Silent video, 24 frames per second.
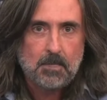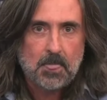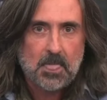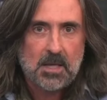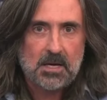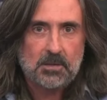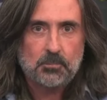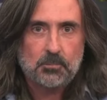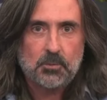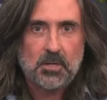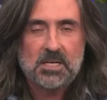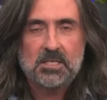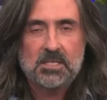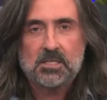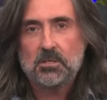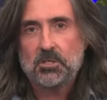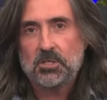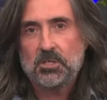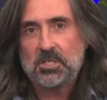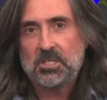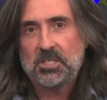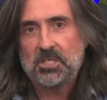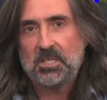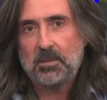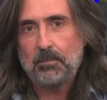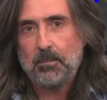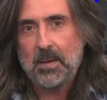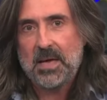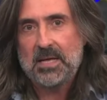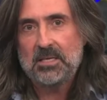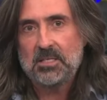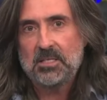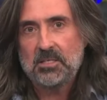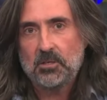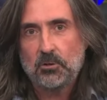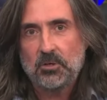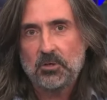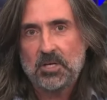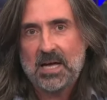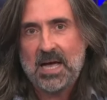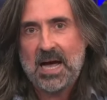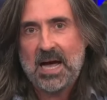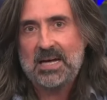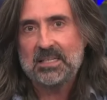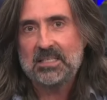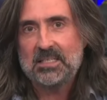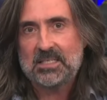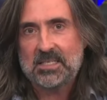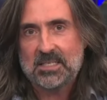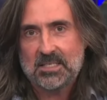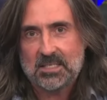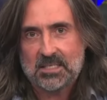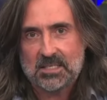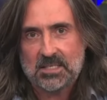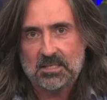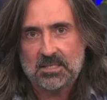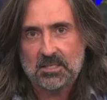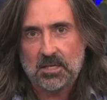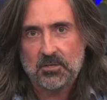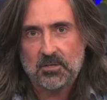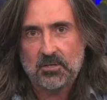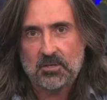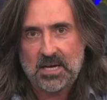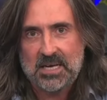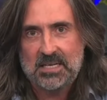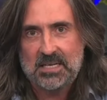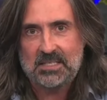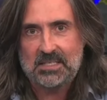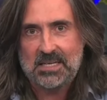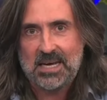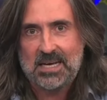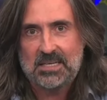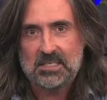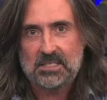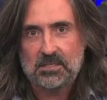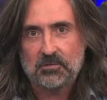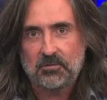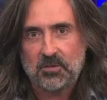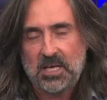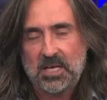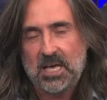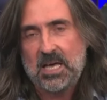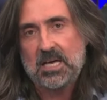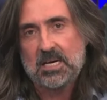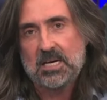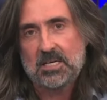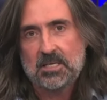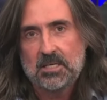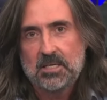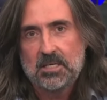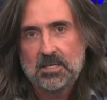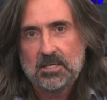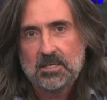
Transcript: At present, she's dependent on dialysis and other intensive care.